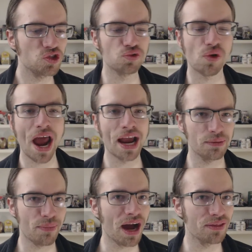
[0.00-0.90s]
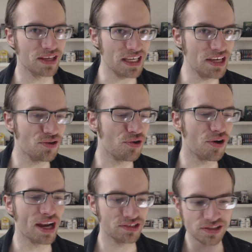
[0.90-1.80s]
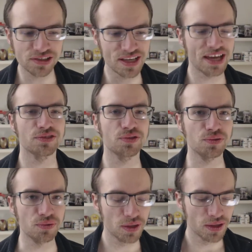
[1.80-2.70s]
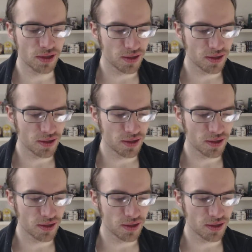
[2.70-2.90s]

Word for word: dragged by the ear, and she just has to